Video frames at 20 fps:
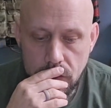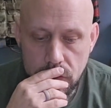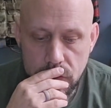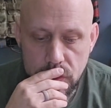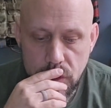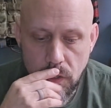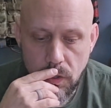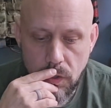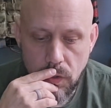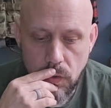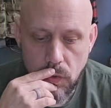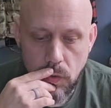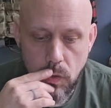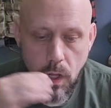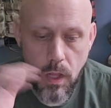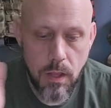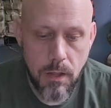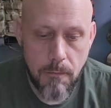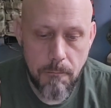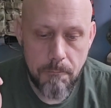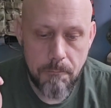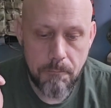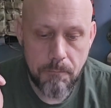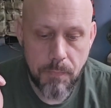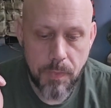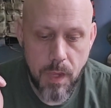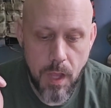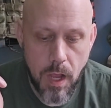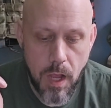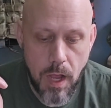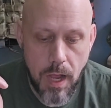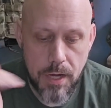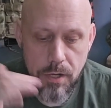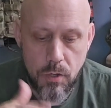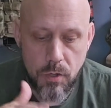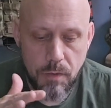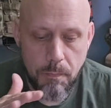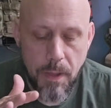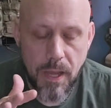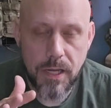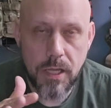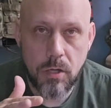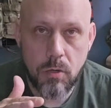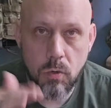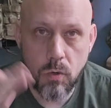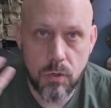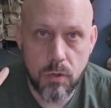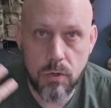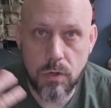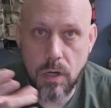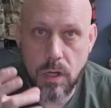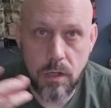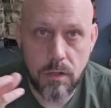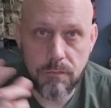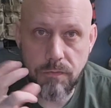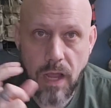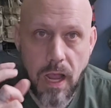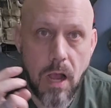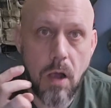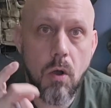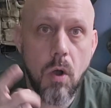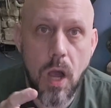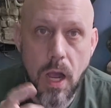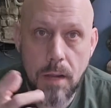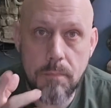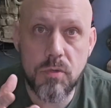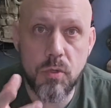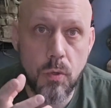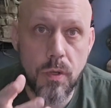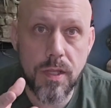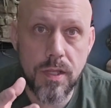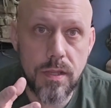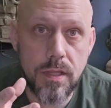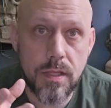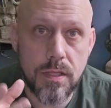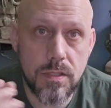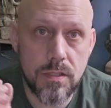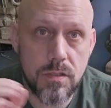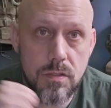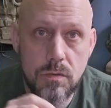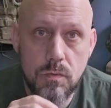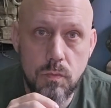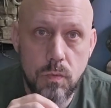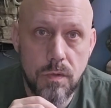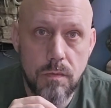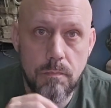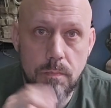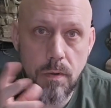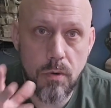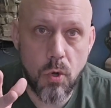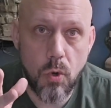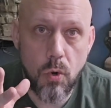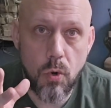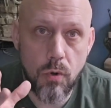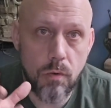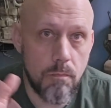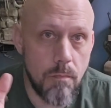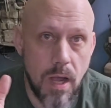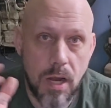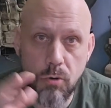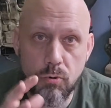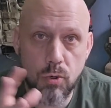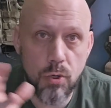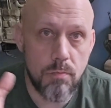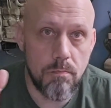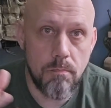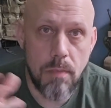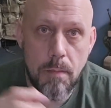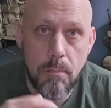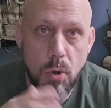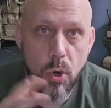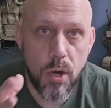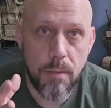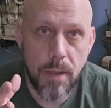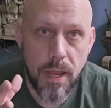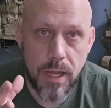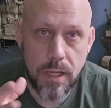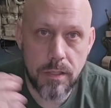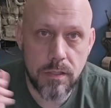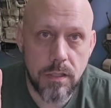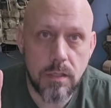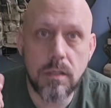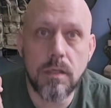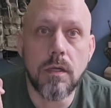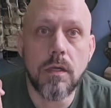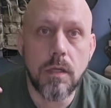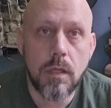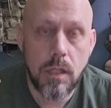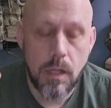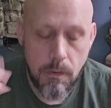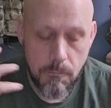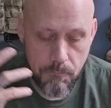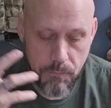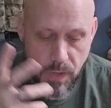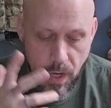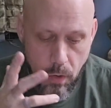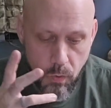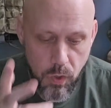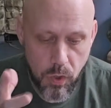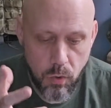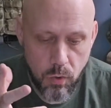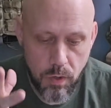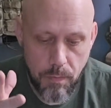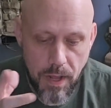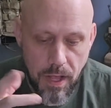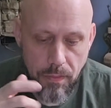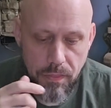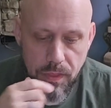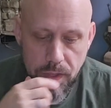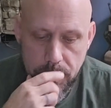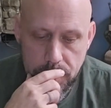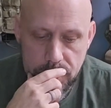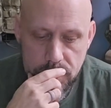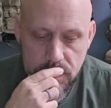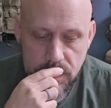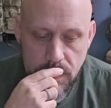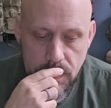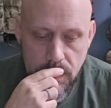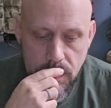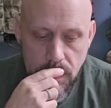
So I know the pecking order of how I'm doing things with my group, my boy band, how we're going about things.